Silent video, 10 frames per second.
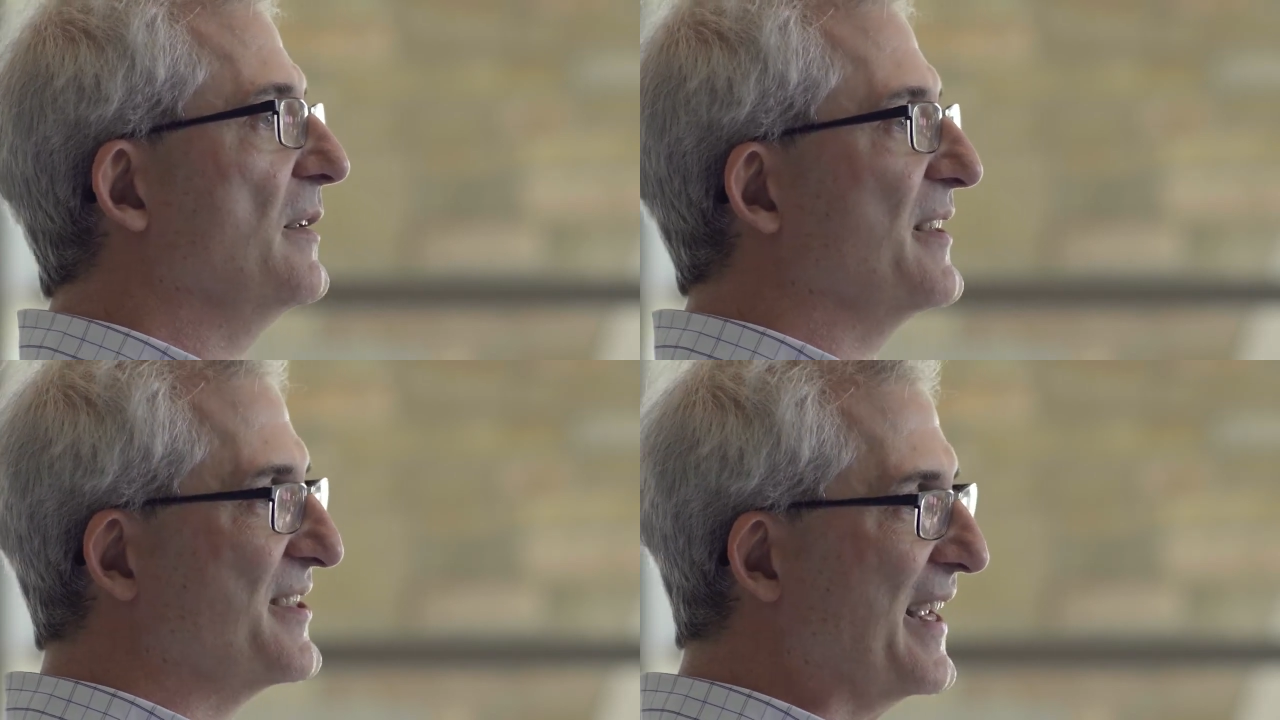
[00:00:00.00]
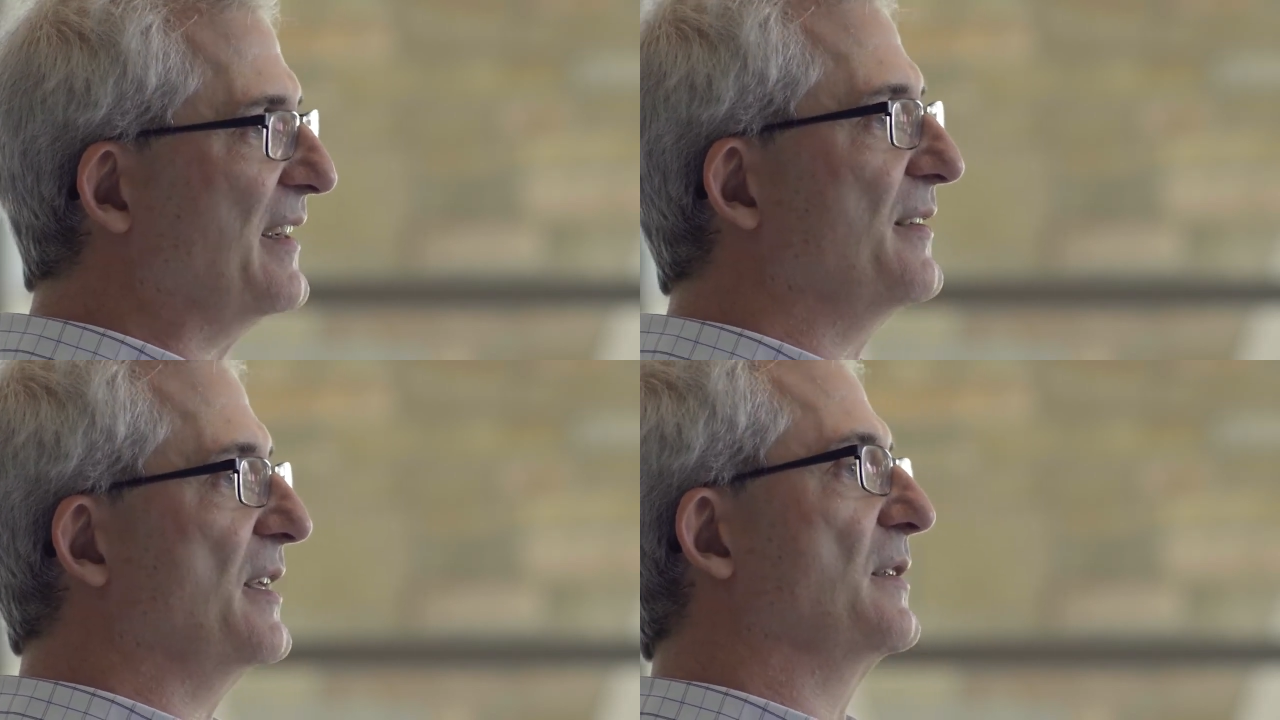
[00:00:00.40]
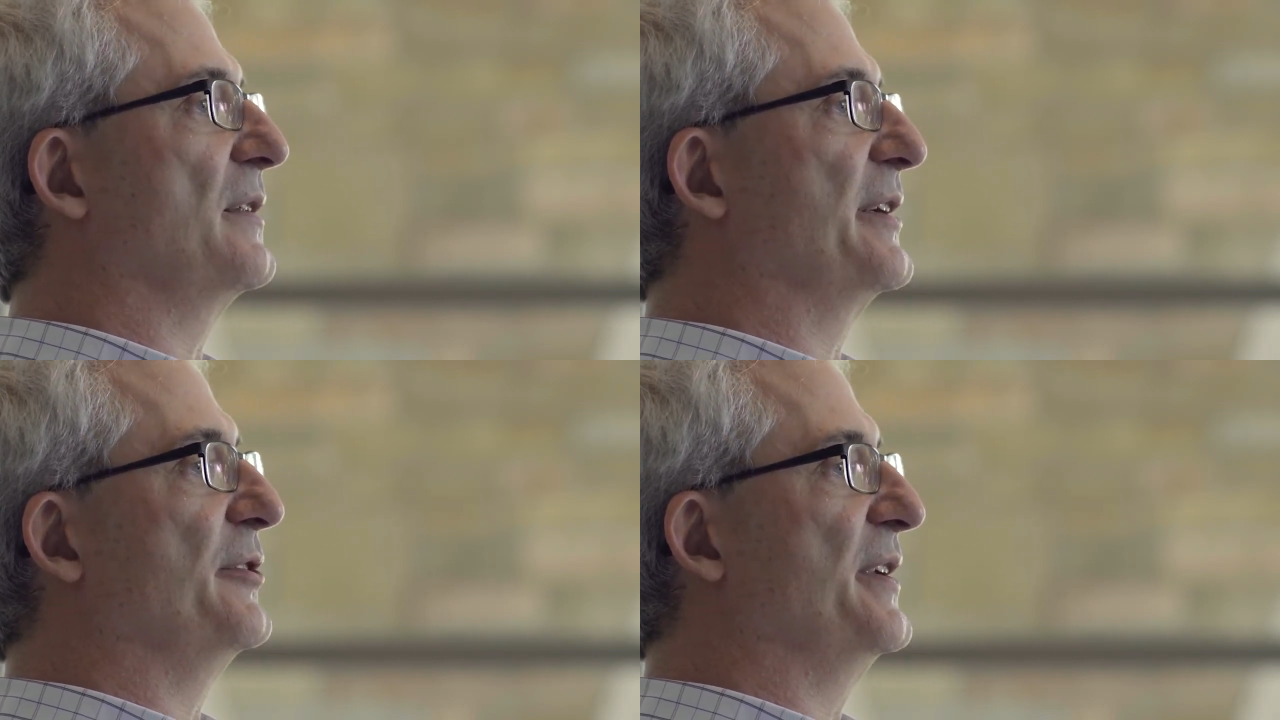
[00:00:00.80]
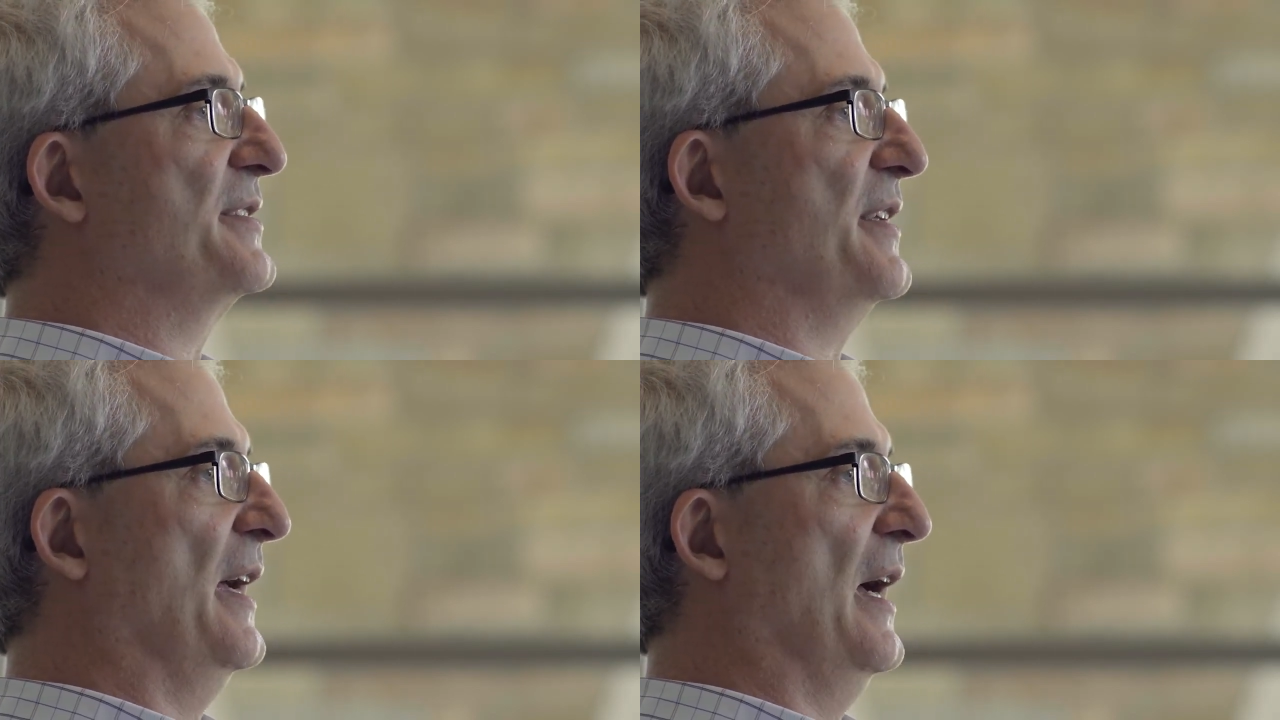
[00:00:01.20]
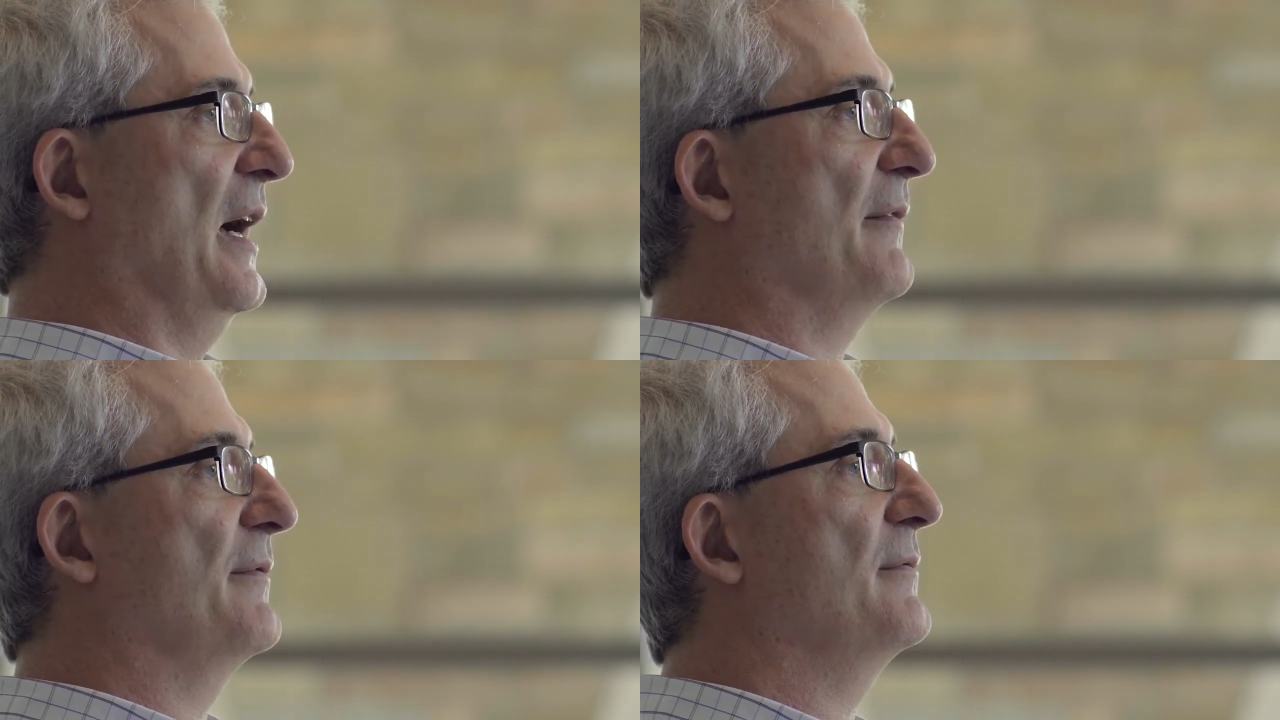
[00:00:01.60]
The second thing the leader needs to
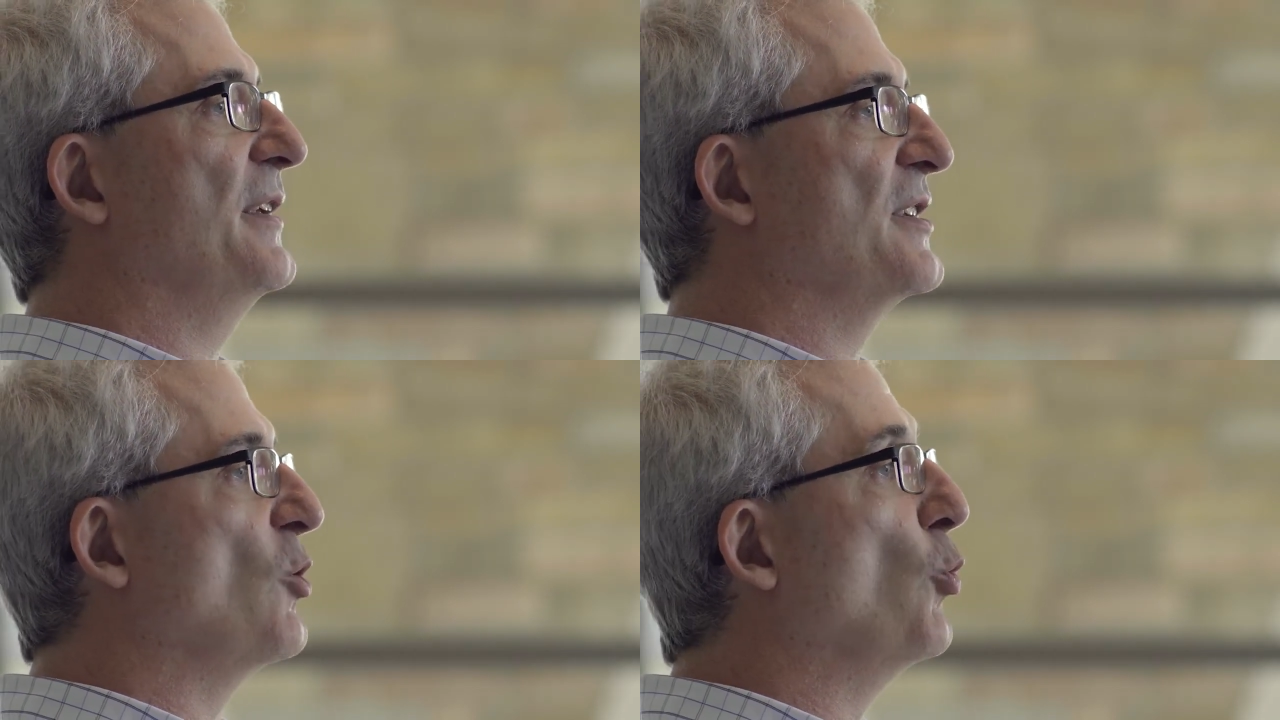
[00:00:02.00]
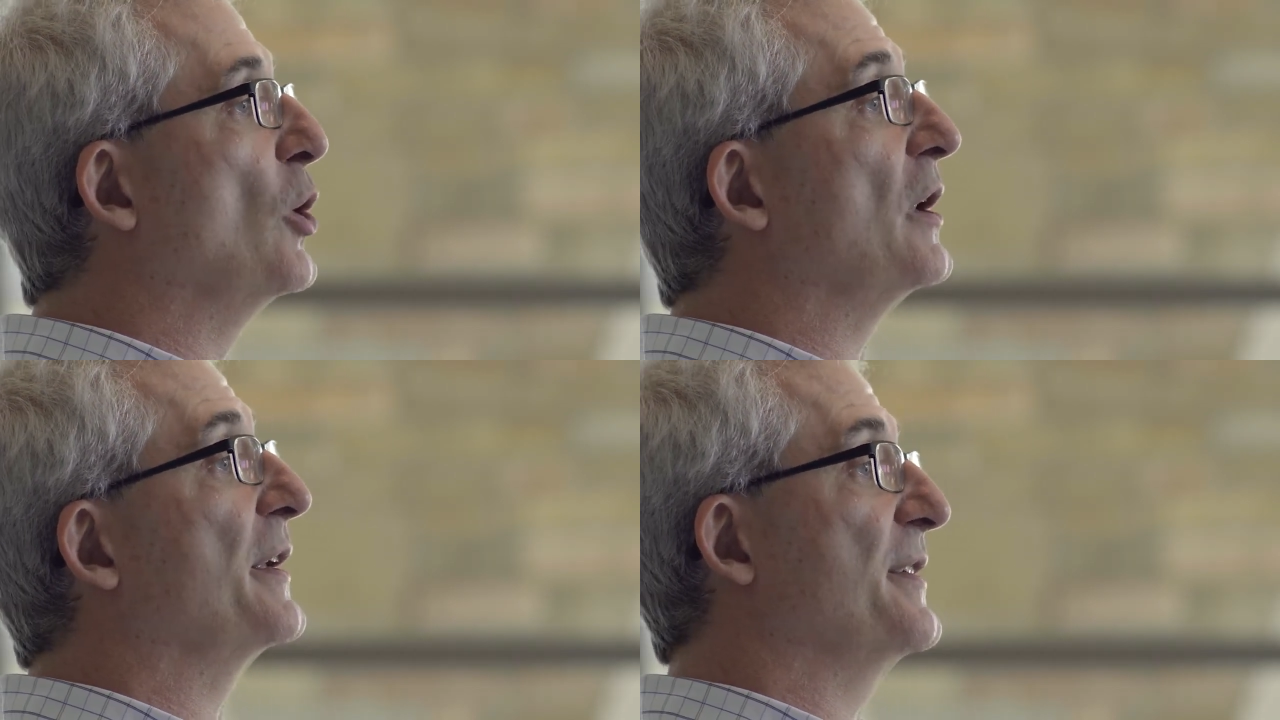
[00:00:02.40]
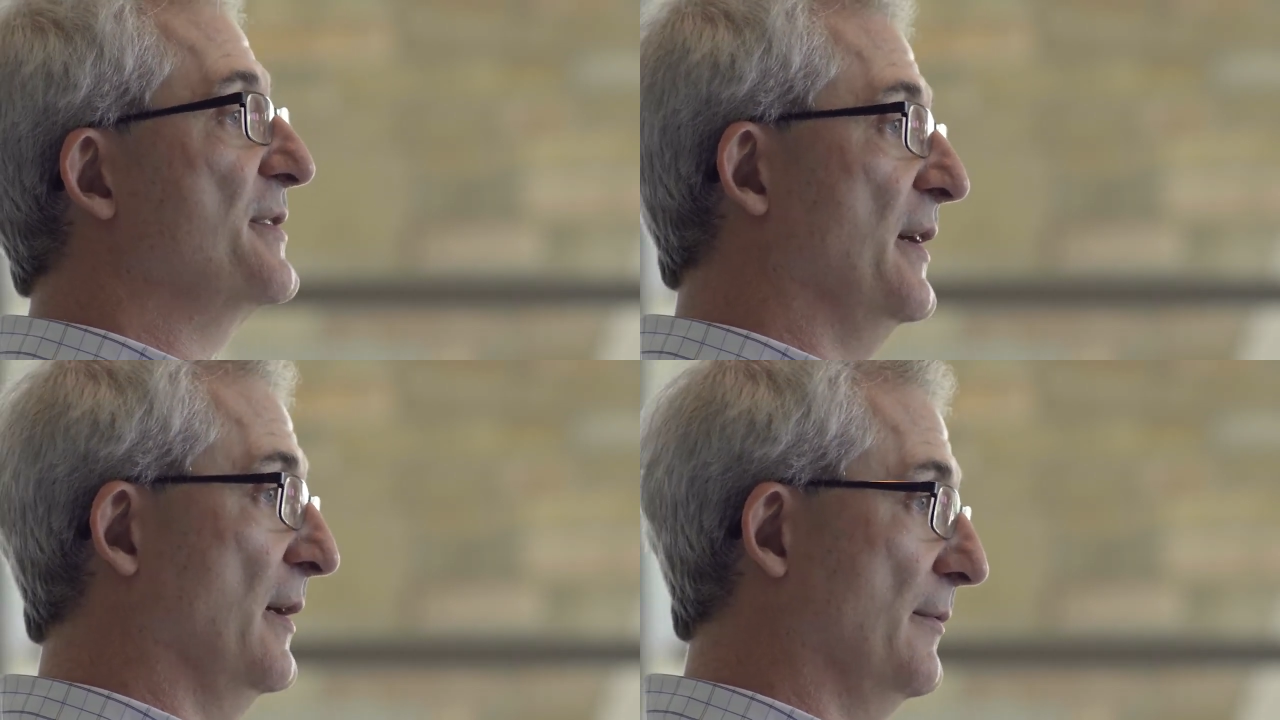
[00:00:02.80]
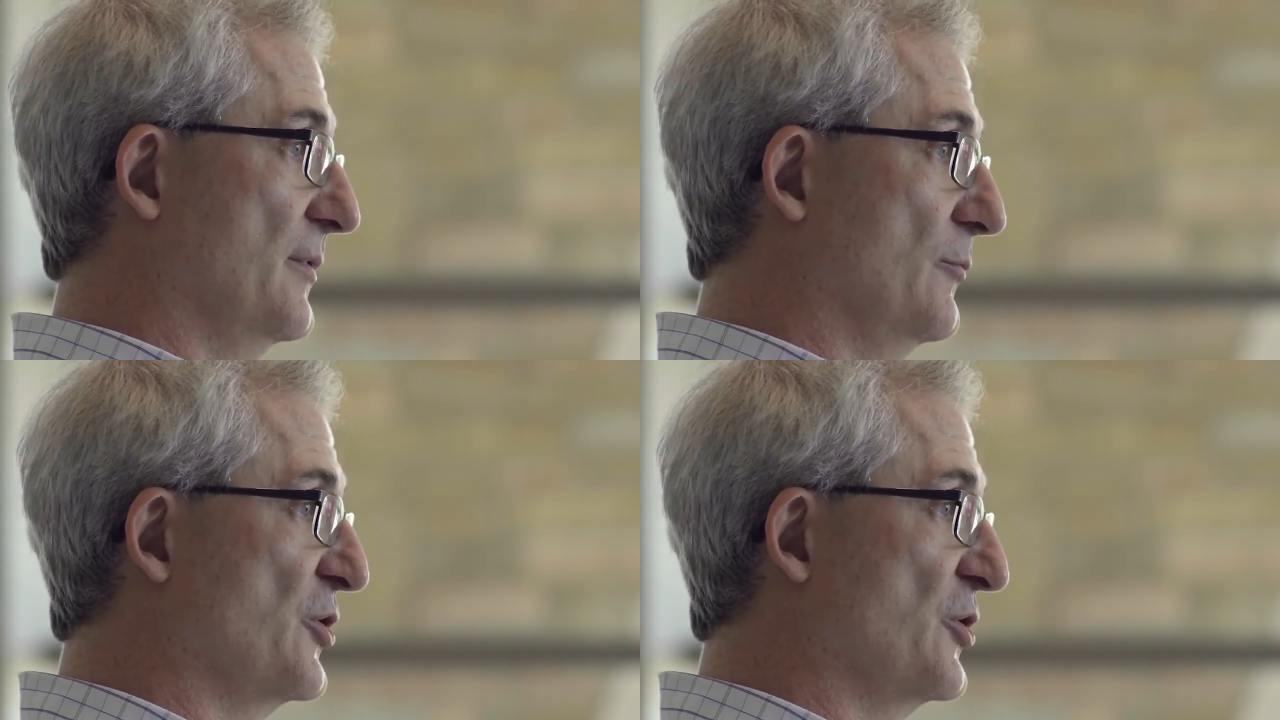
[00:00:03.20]
have is a willingness to help,